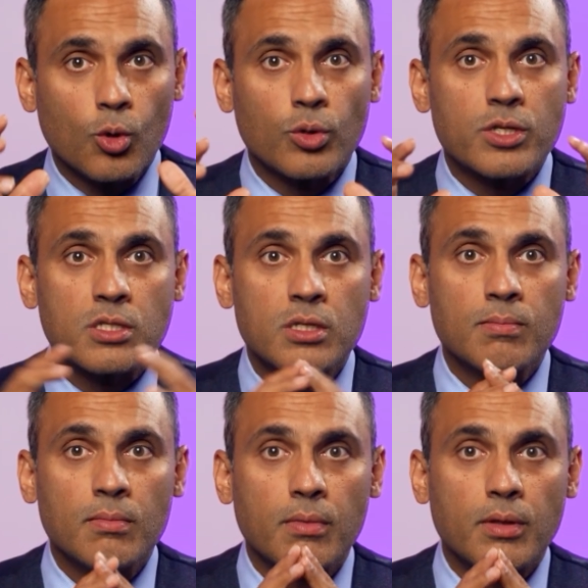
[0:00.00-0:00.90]
and
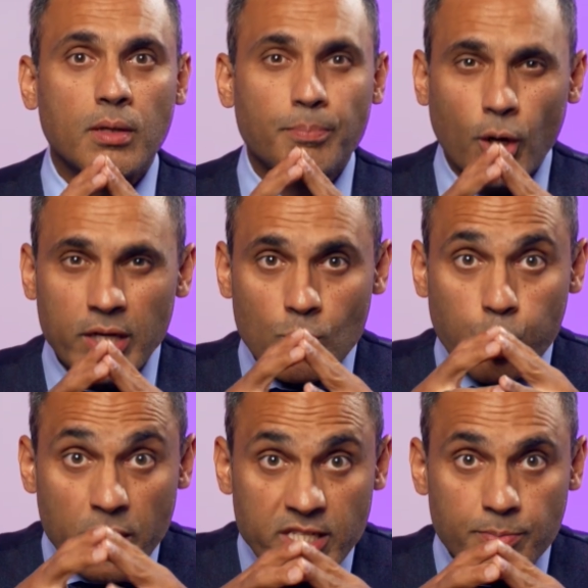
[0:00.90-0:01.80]
autism, the body
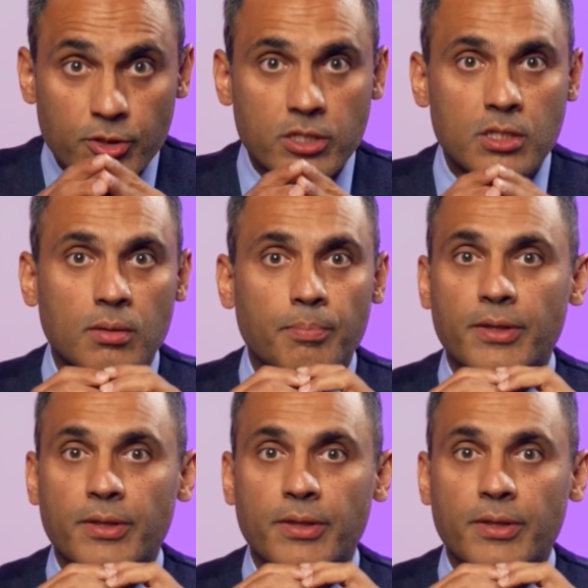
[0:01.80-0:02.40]
whispers,